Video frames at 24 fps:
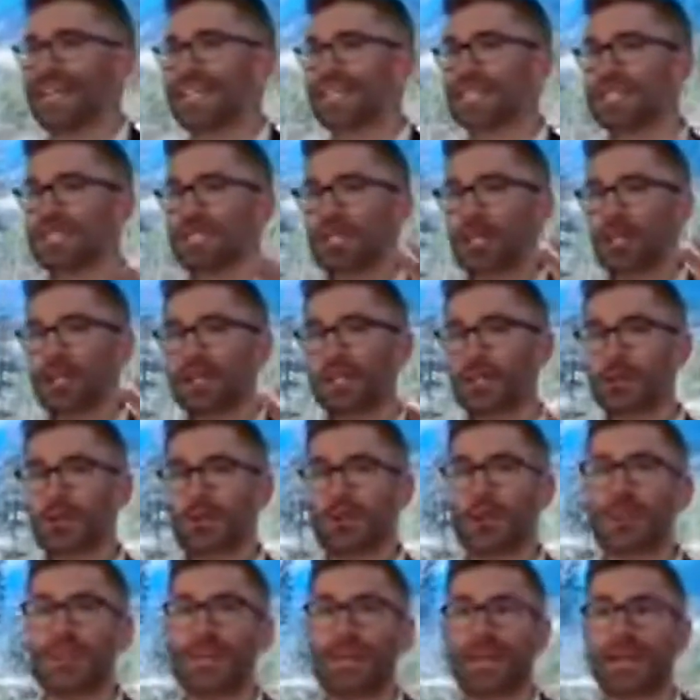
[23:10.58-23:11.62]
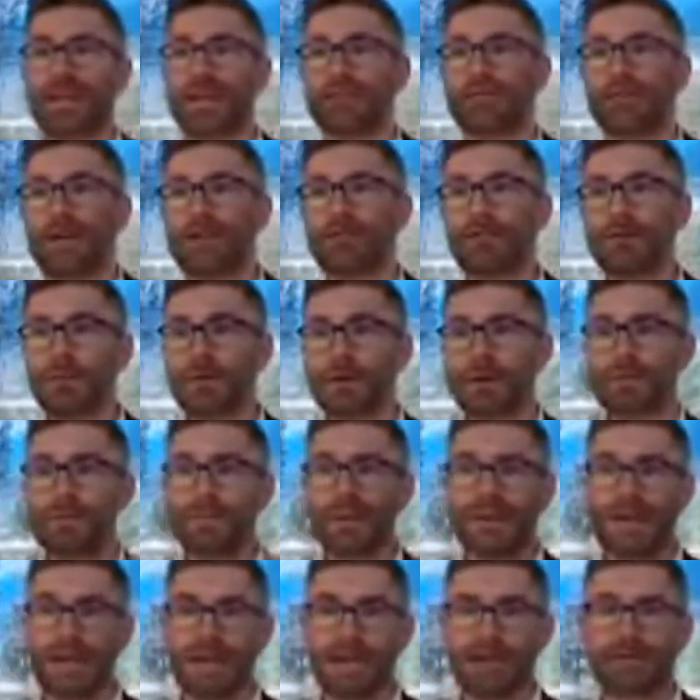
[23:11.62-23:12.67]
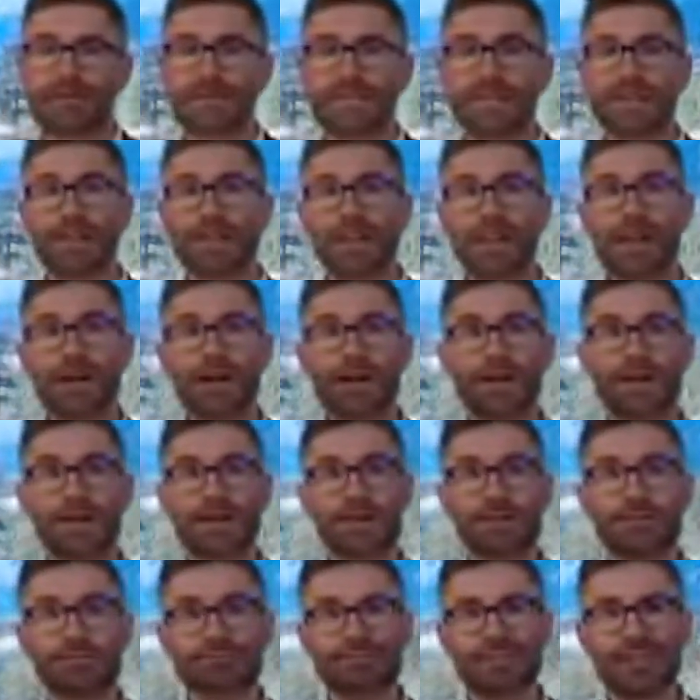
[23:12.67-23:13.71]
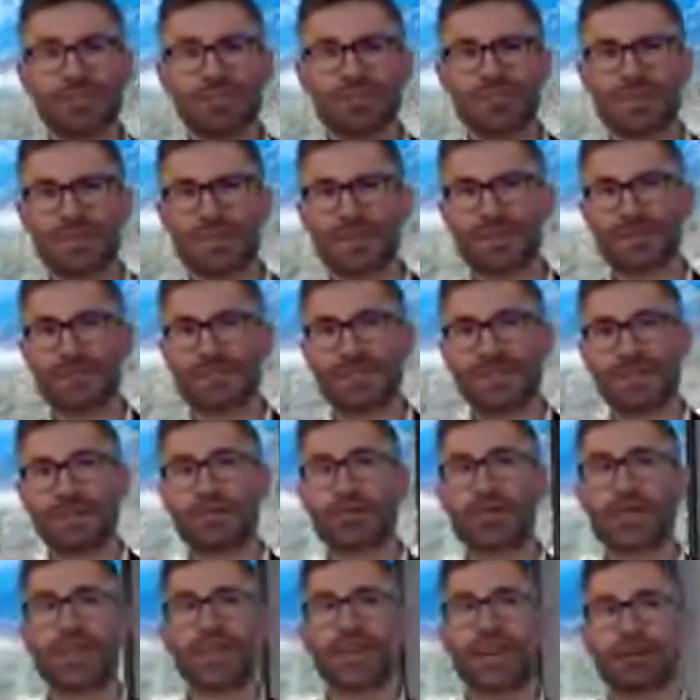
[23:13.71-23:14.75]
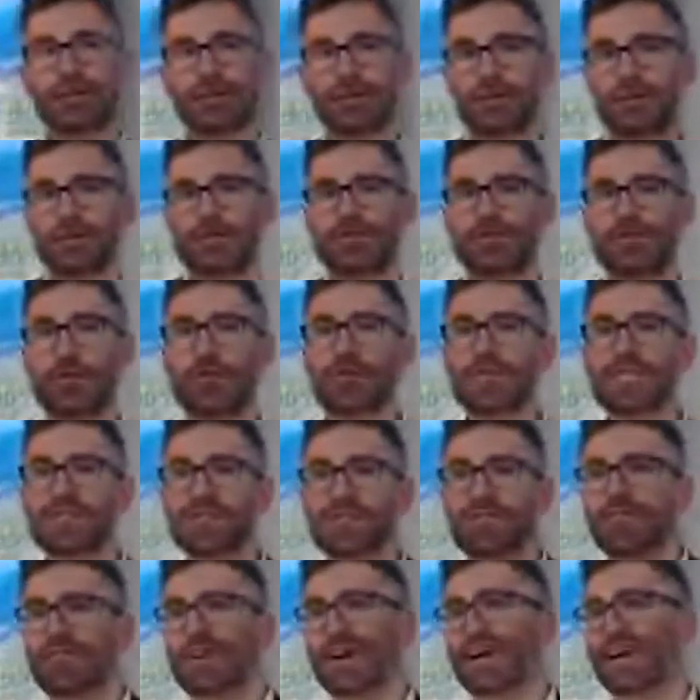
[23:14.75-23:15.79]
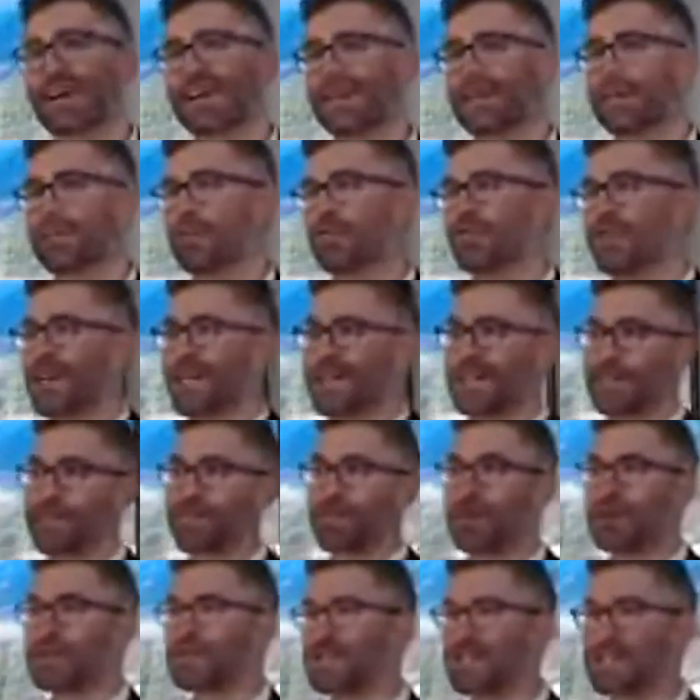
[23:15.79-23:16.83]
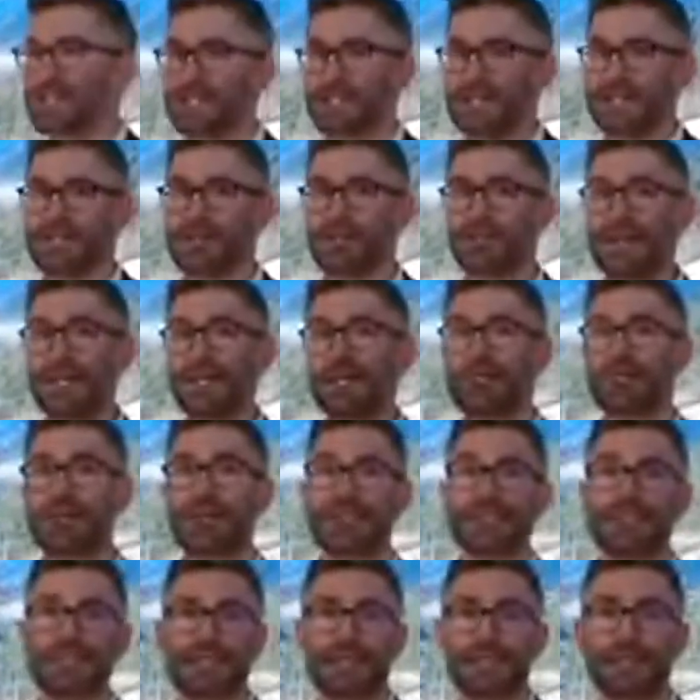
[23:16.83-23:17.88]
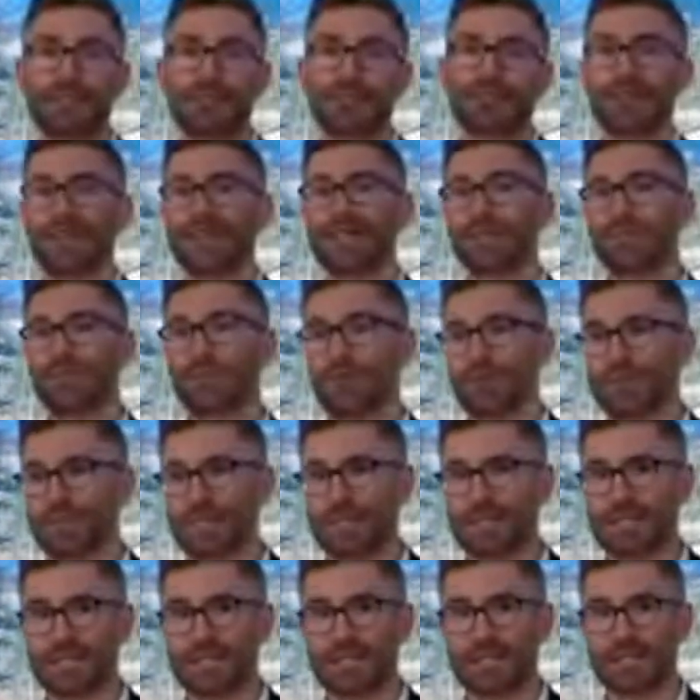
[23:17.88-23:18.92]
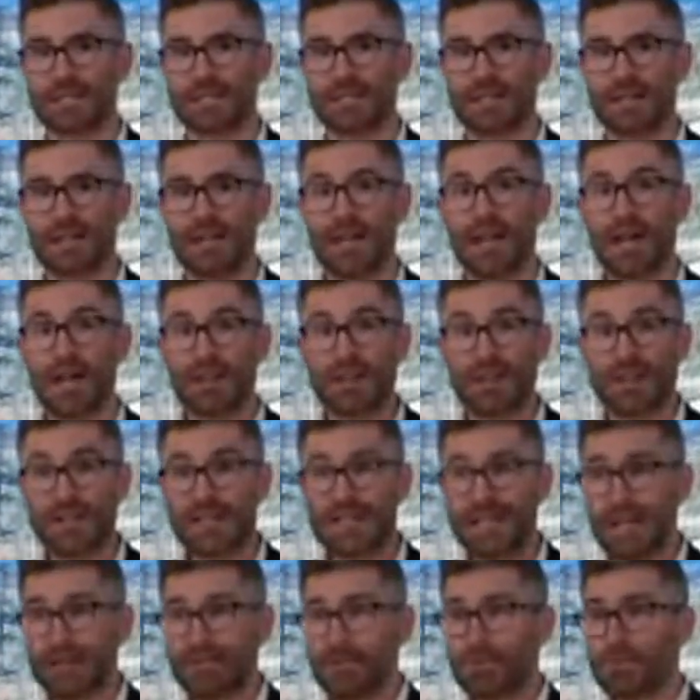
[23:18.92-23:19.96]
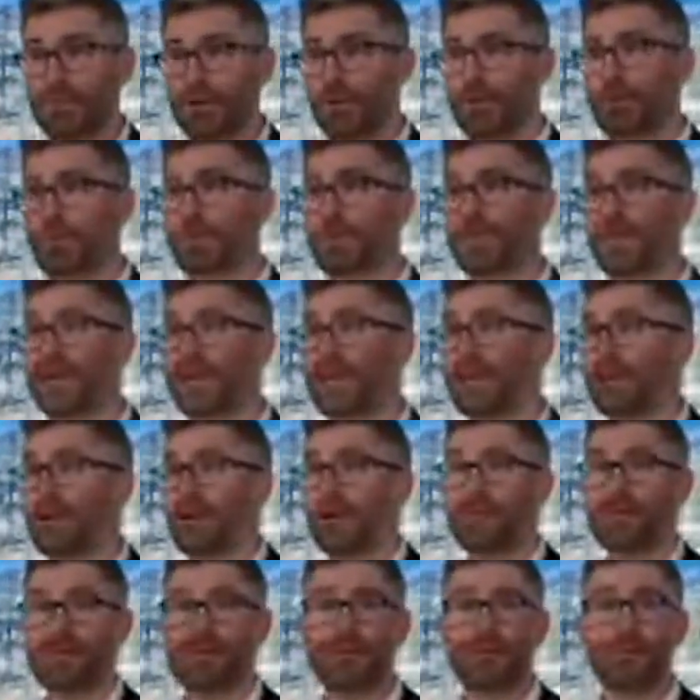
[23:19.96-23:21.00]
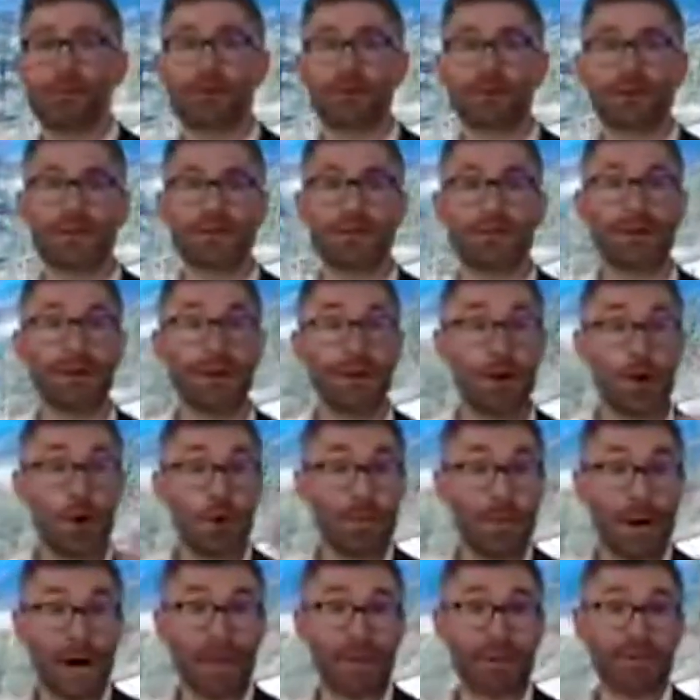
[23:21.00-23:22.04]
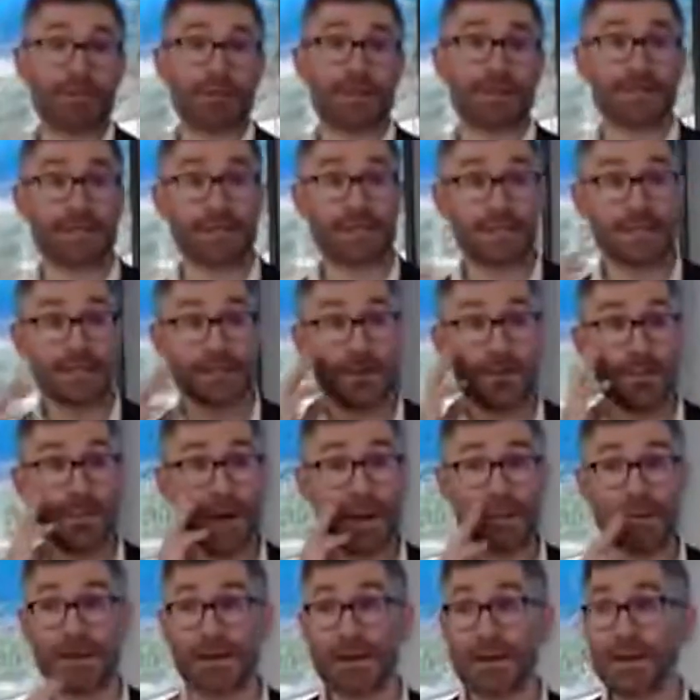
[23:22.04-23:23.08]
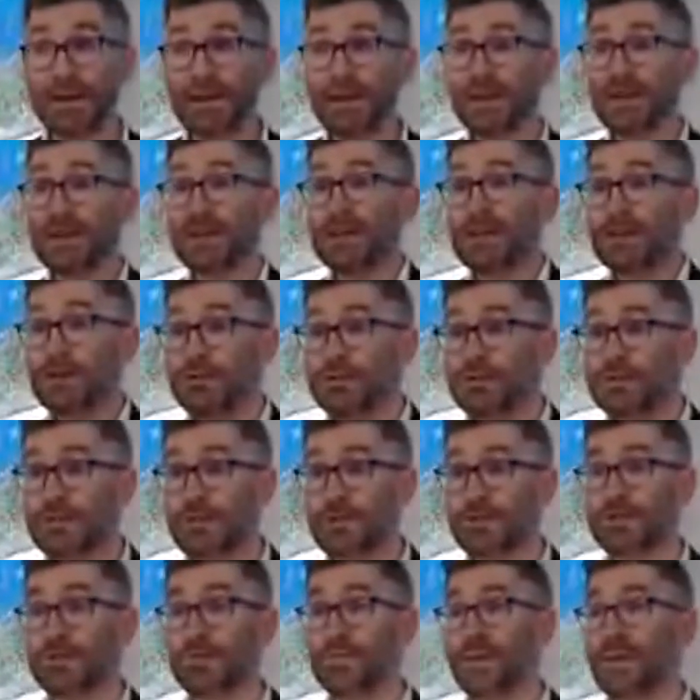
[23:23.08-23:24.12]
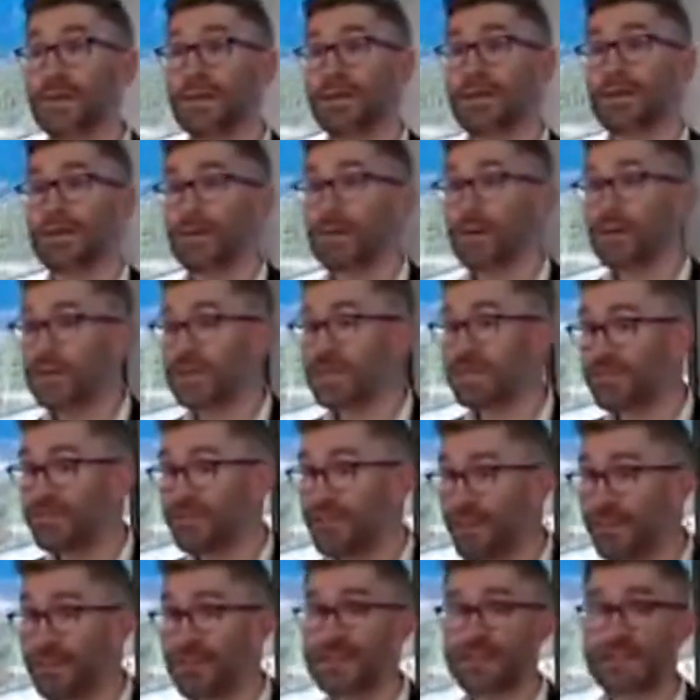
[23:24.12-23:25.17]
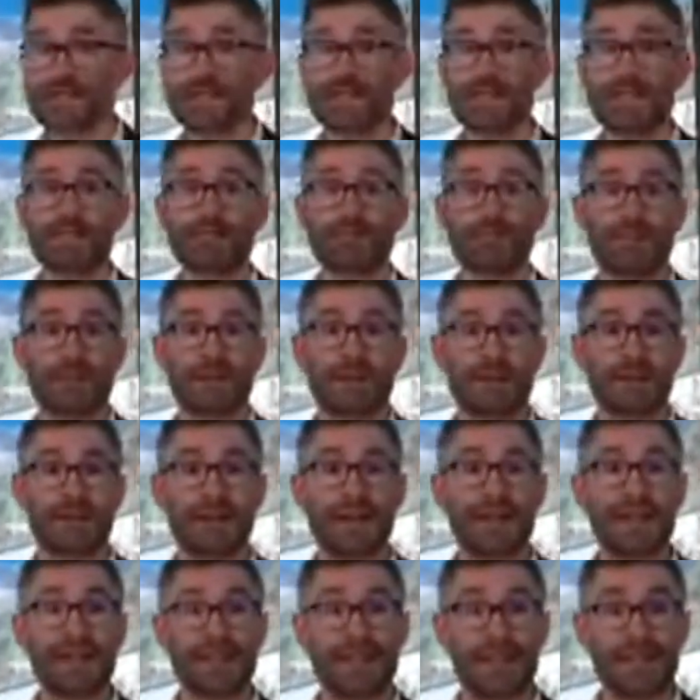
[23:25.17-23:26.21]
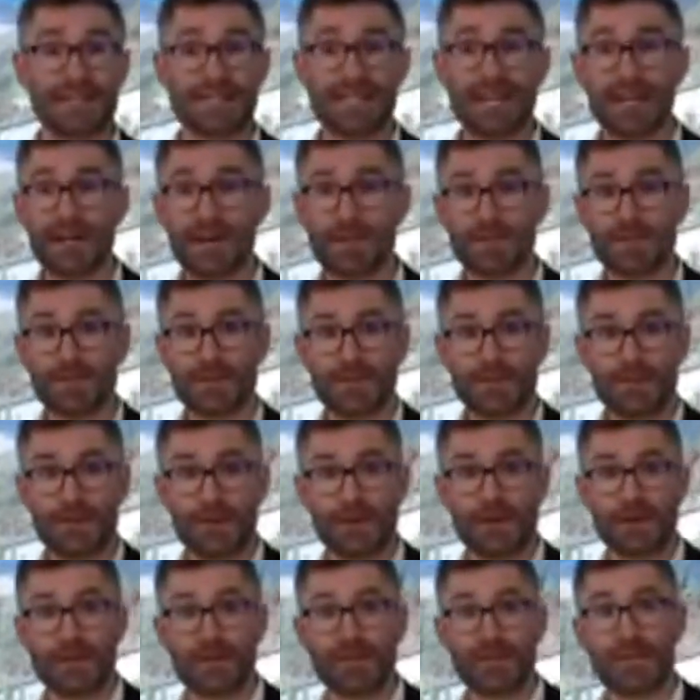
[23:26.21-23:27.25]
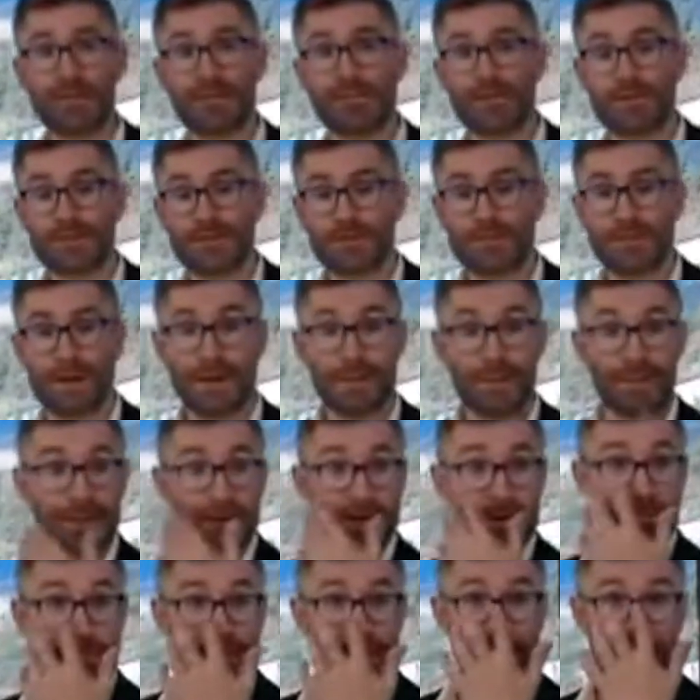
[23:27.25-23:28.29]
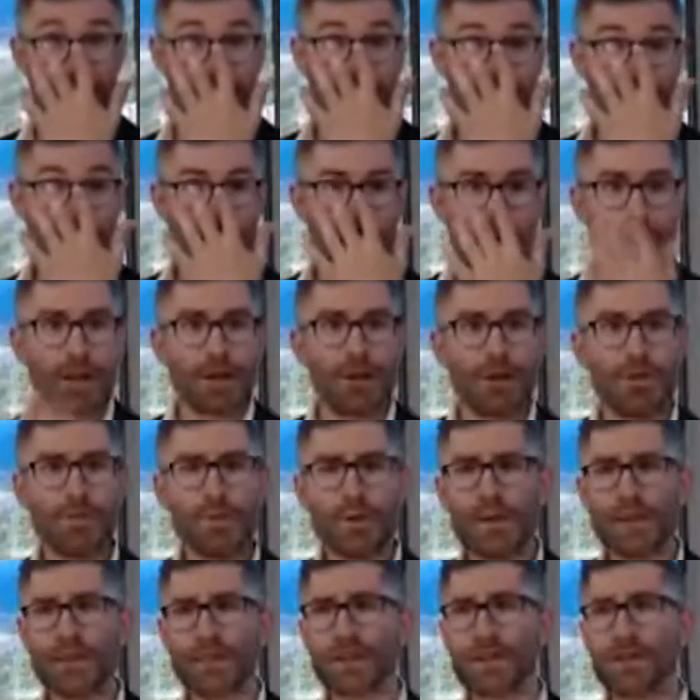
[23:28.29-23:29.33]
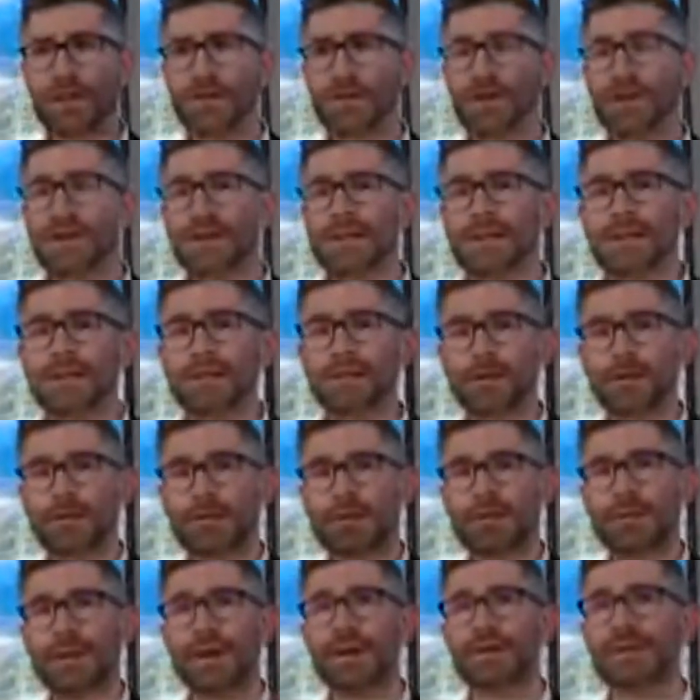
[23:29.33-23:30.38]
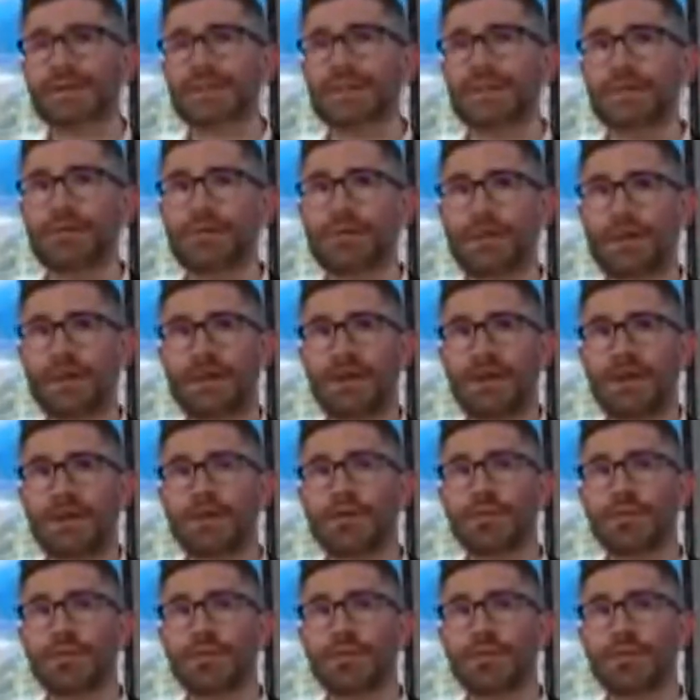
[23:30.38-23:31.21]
it's not a good thing if everybody believes that they are contributing or that they are sort of falsifying democratic processes or influencing democratic processes. They didn't have a problem with that at all before, you know. Obama, for instance, Obama used social media very successfully. And at that time, during the first Obama campaign, nobody, you know, talked about, you know, the